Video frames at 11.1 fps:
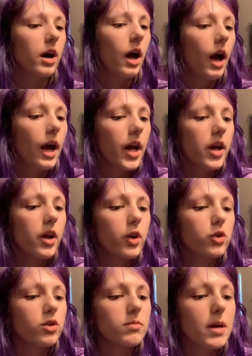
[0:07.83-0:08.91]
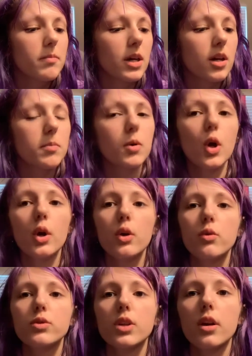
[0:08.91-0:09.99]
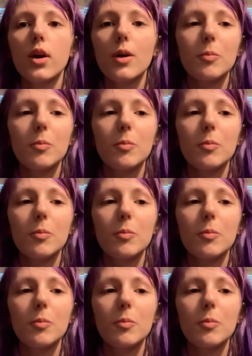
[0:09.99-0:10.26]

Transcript: I do my makeup using